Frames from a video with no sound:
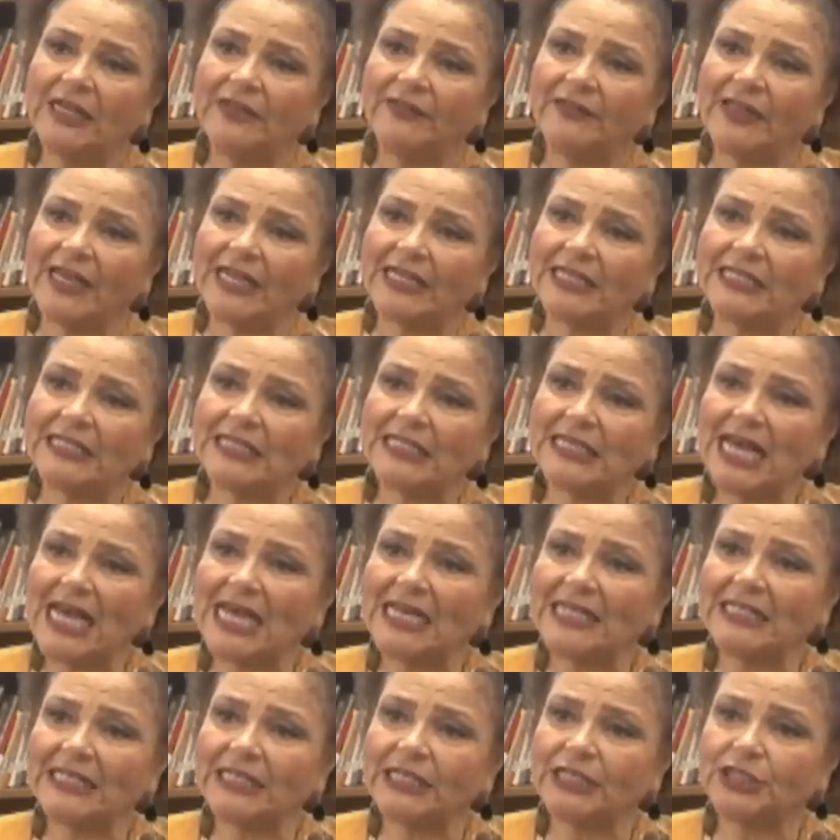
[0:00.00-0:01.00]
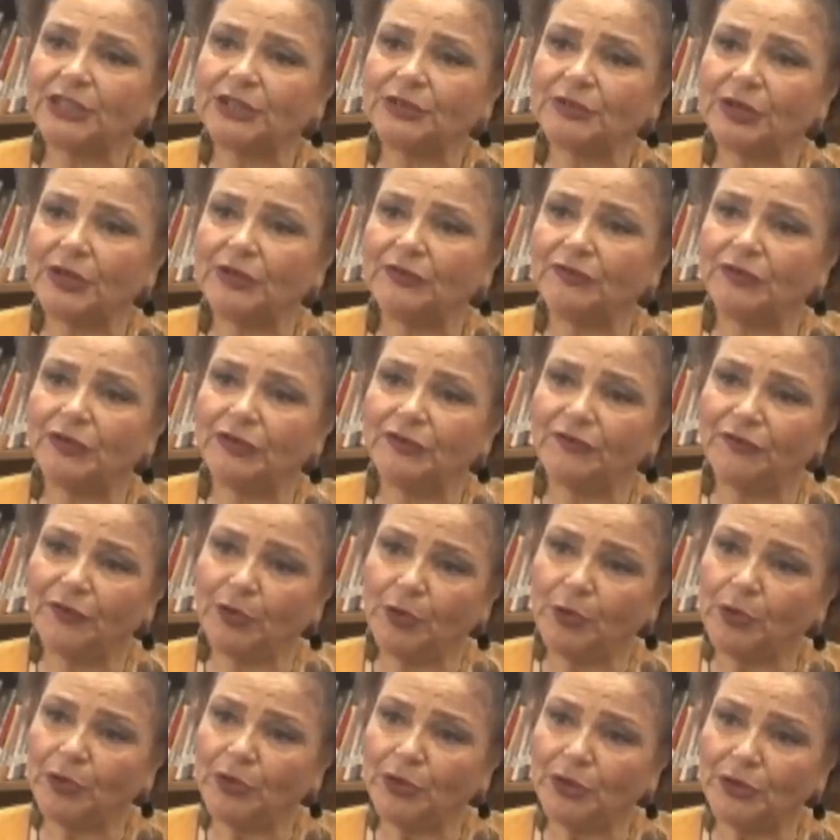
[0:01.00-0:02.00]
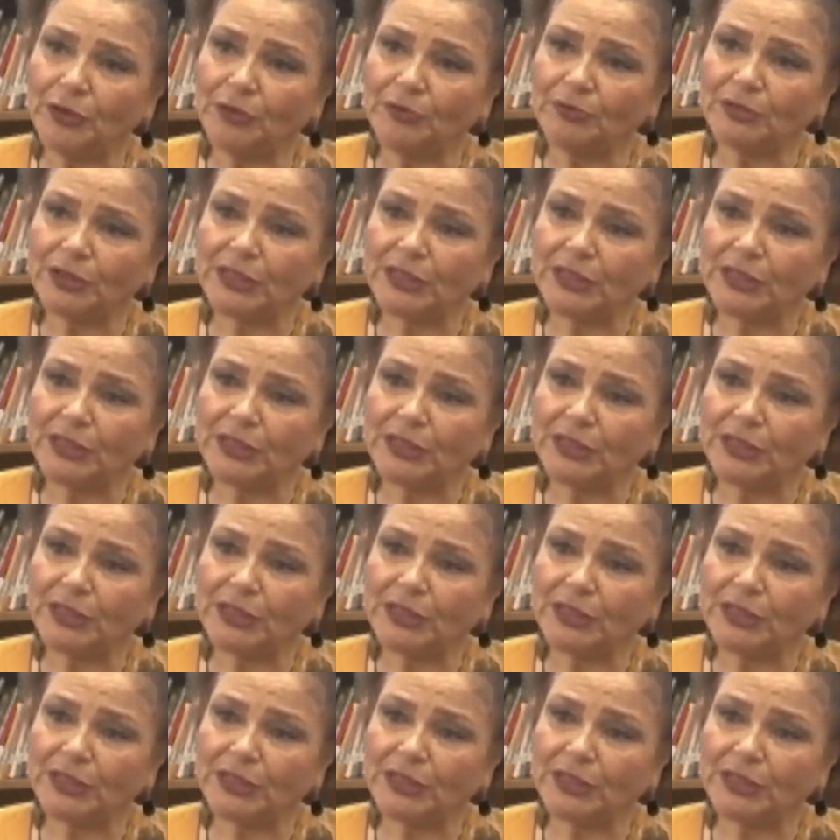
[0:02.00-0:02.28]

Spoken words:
That it's not an issue of reform,